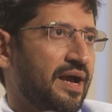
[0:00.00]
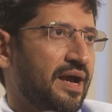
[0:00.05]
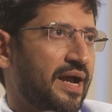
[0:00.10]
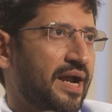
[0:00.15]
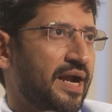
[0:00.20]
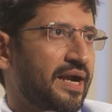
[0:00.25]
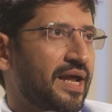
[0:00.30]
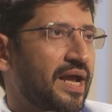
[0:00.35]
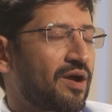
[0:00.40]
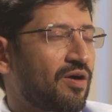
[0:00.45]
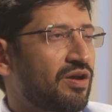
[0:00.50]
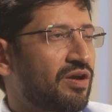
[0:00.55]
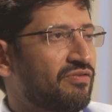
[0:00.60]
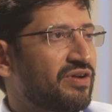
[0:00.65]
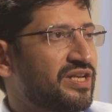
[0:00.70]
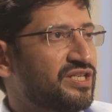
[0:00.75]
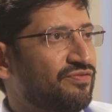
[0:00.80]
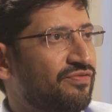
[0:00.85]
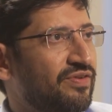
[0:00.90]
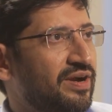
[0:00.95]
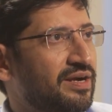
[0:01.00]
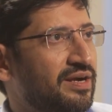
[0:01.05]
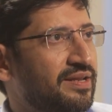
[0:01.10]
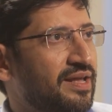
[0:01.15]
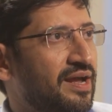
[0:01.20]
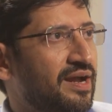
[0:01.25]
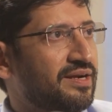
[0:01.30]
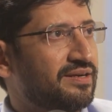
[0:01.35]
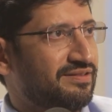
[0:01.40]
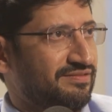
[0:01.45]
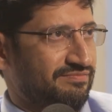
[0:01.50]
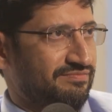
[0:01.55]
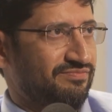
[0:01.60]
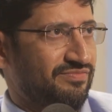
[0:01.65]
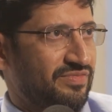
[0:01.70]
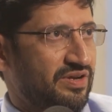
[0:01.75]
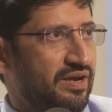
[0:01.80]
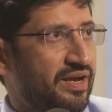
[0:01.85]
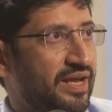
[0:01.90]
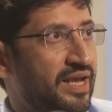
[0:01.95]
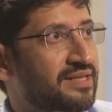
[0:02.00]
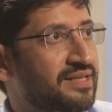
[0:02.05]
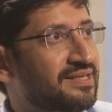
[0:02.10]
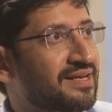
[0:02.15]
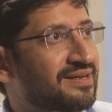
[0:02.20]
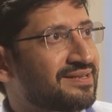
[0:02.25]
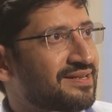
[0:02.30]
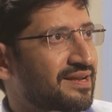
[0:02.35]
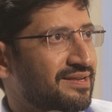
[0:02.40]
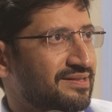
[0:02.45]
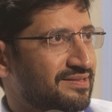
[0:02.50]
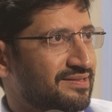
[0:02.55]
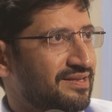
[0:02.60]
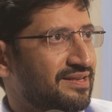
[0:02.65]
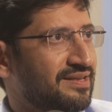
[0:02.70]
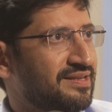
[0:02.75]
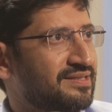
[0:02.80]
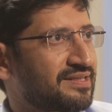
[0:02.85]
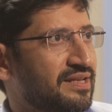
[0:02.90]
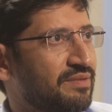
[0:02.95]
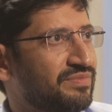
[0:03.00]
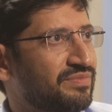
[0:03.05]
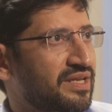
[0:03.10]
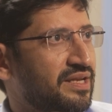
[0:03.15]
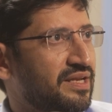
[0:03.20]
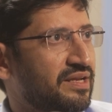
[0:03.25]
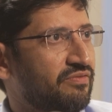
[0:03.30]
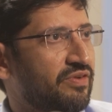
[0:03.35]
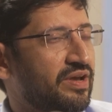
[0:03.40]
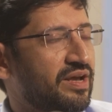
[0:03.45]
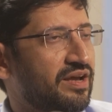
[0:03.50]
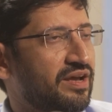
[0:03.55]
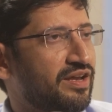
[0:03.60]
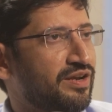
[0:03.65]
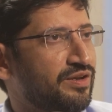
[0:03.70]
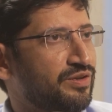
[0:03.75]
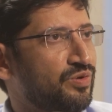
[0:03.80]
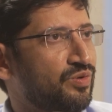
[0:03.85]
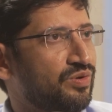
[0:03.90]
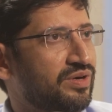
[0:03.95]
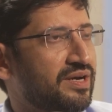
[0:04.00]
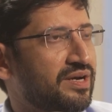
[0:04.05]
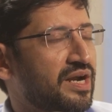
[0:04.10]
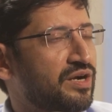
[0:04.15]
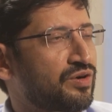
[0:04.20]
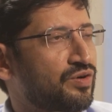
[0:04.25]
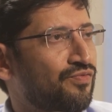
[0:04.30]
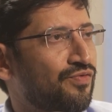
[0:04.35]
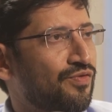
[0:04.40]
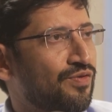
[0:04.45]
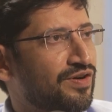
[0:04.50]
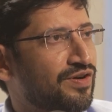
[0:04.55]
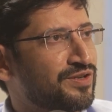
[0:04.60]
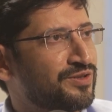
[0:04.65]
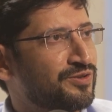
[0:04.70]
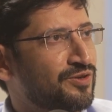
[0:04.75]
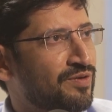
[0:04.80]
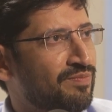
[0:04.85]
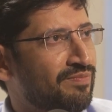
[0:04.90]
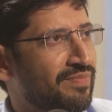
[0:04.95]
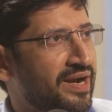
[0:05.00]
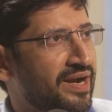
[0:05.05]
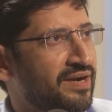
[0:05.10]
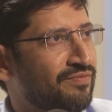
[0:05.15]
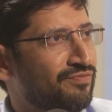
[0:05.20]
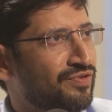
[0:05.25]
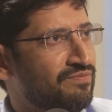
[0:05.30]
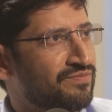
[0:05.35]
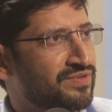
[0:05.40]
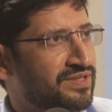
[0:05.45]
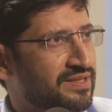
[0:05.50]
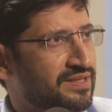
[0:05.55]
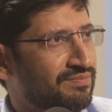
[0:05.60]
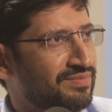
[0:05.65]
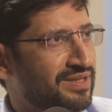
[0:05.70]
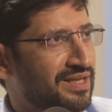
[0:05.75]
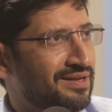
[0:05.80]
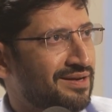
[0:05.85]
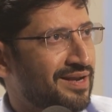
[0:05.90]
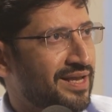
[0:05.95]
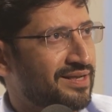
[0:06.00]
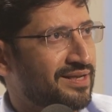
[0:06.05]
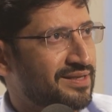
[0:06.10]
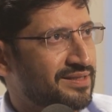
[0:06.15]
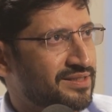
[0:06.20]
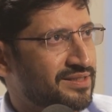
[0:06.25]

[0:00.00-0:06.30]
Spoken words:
And I always felt that exercise is something where you try to focus your mind from something like a